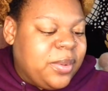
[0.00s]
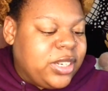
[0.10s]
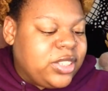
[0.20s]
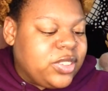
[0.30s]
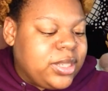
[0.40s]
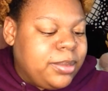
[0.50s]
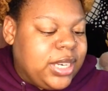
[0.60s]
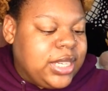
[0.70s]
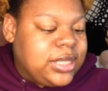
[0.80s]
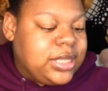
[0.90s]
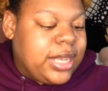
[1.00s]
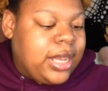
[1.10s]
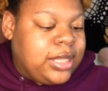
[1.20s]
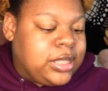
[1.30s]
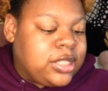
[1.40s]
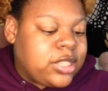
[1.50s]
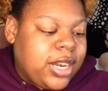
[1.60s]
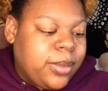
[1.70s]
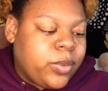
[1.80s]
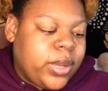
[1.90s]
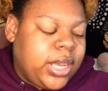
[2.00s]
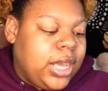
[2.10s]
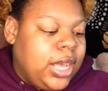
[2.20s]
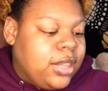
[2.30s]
1 to 3 minutes as the starting point.